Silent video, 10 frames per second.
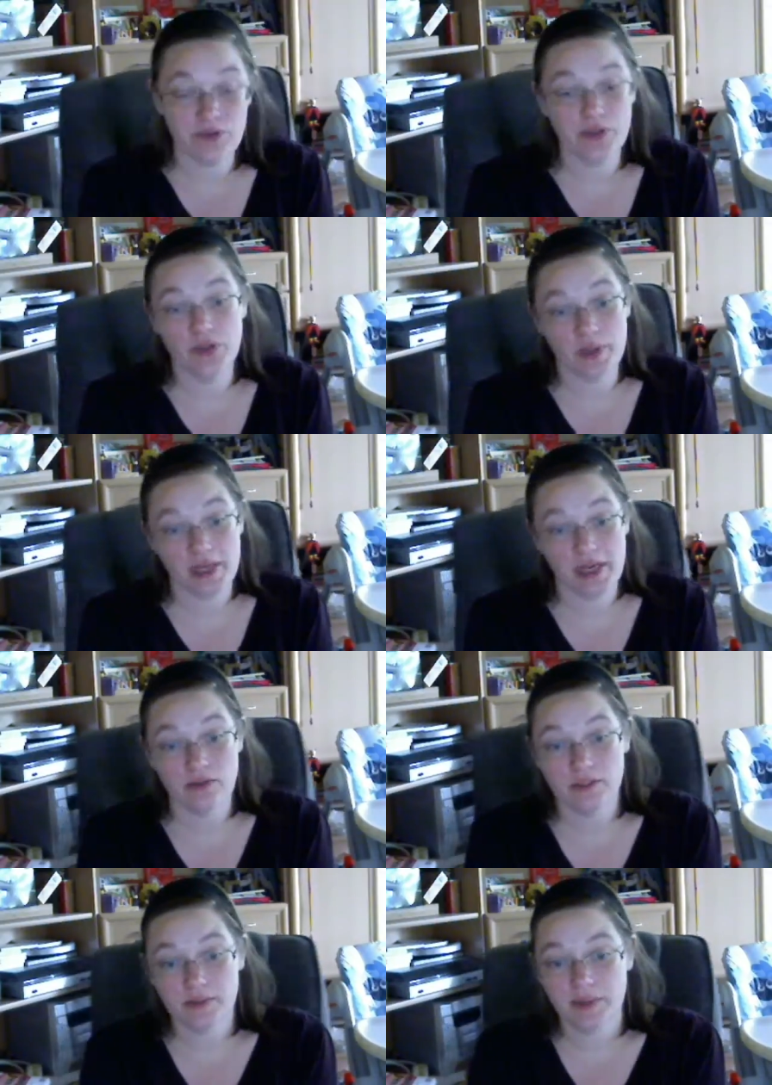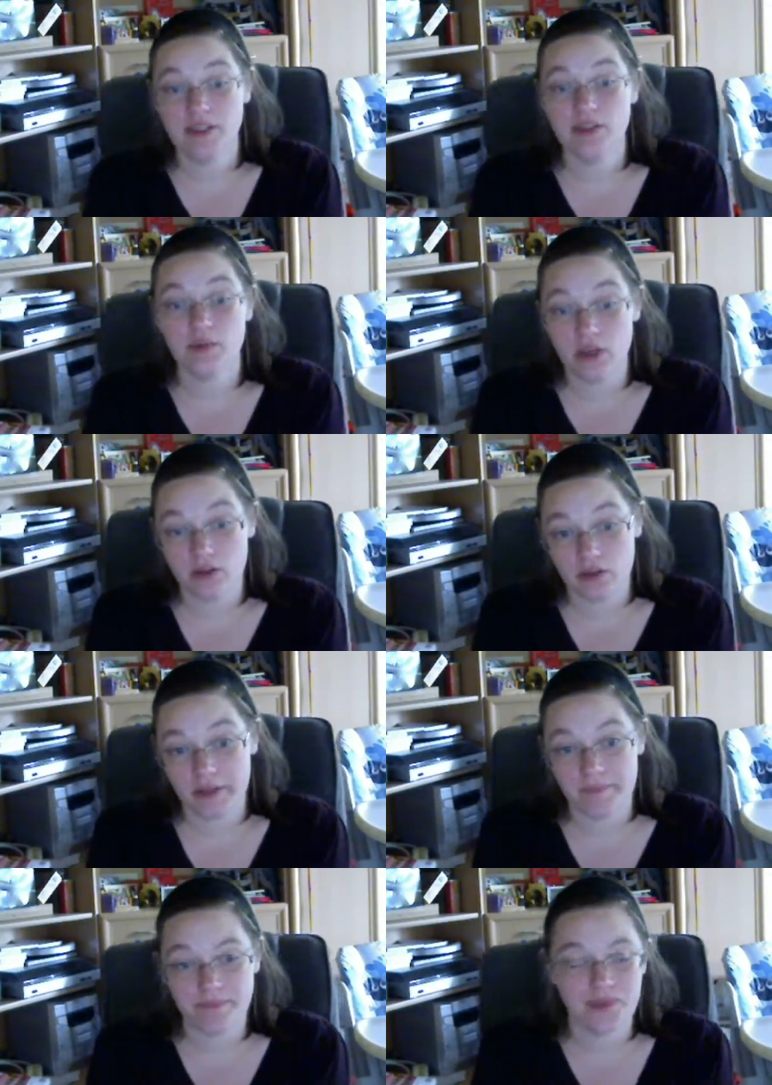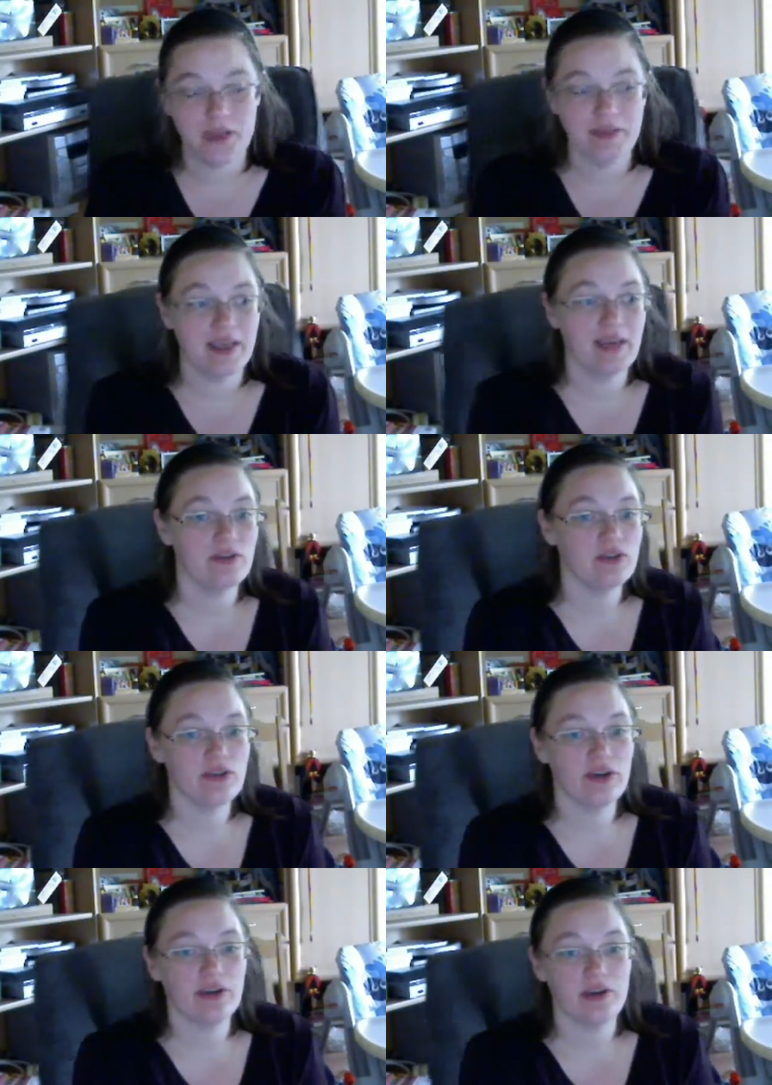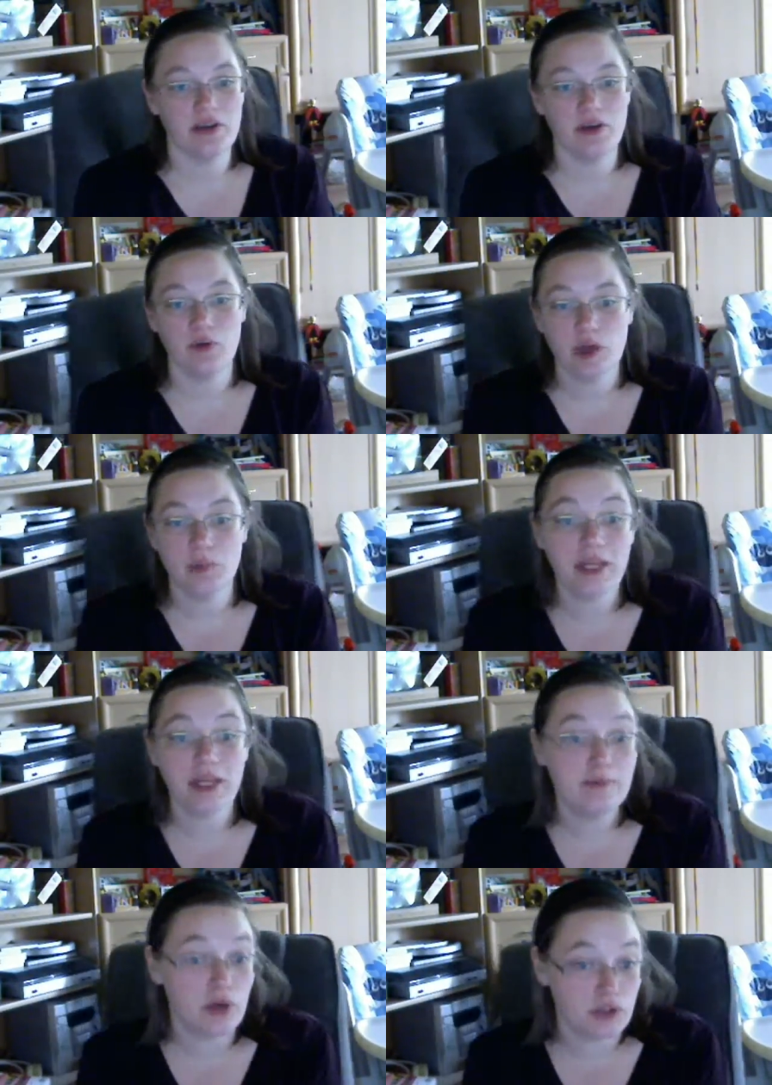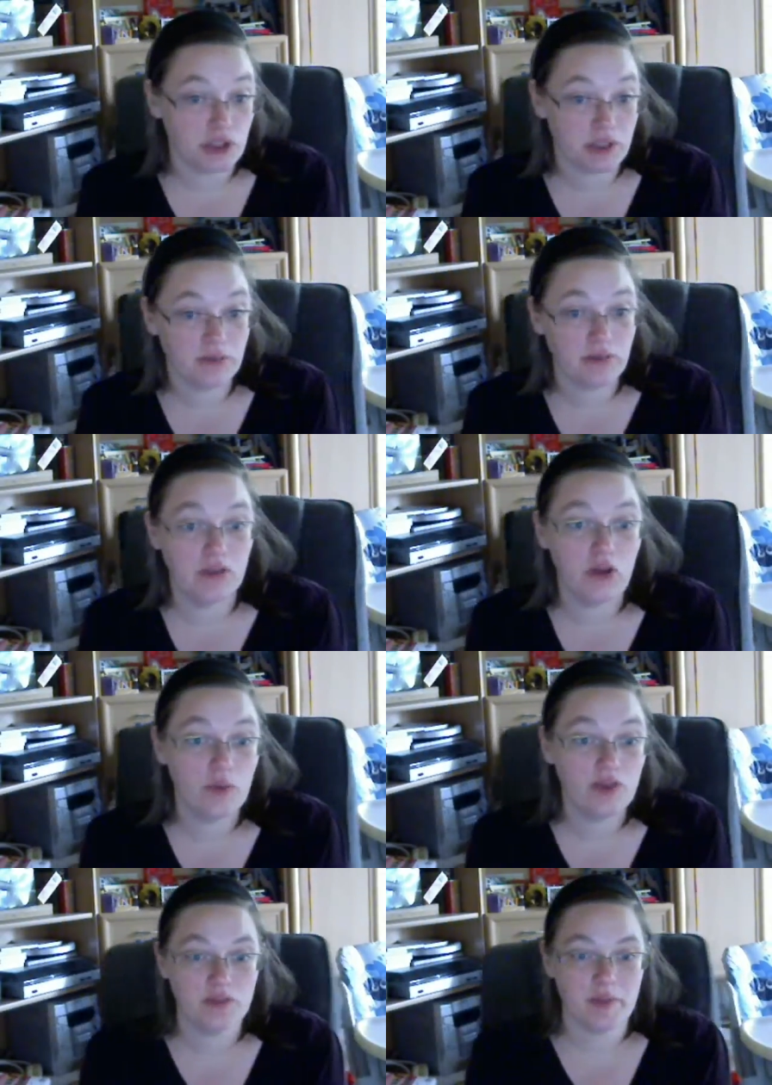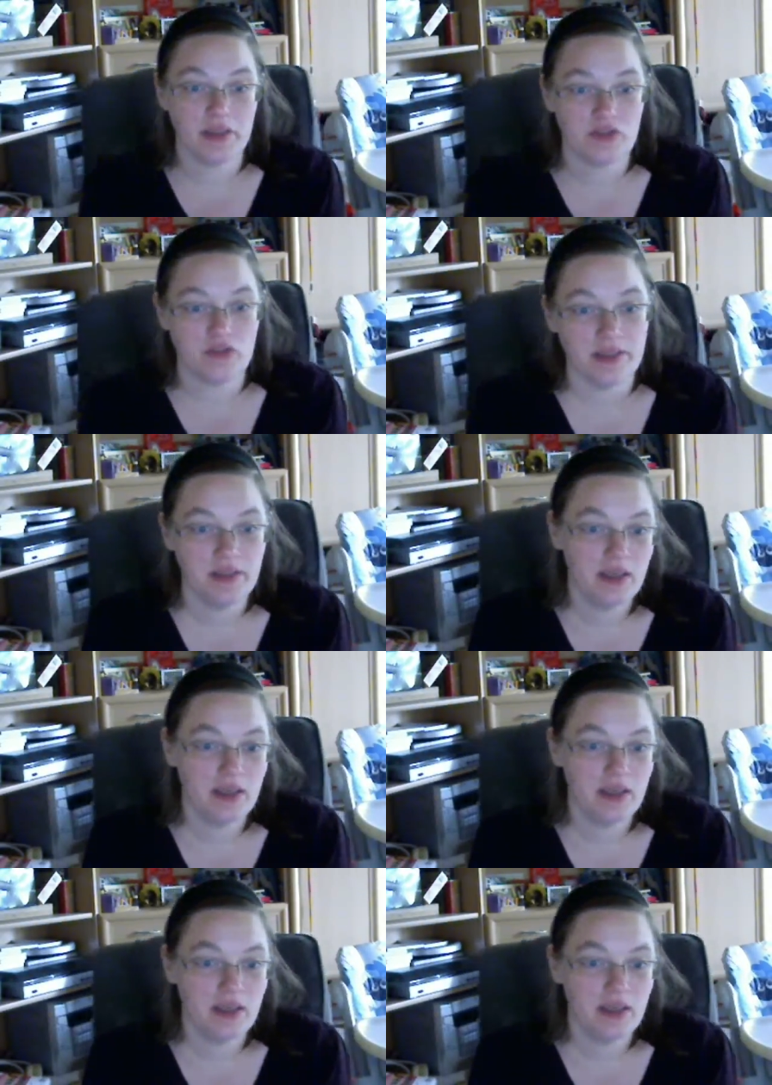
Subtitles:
on the way out because he was hungry. And they gave us a plain broochen along with his pastry.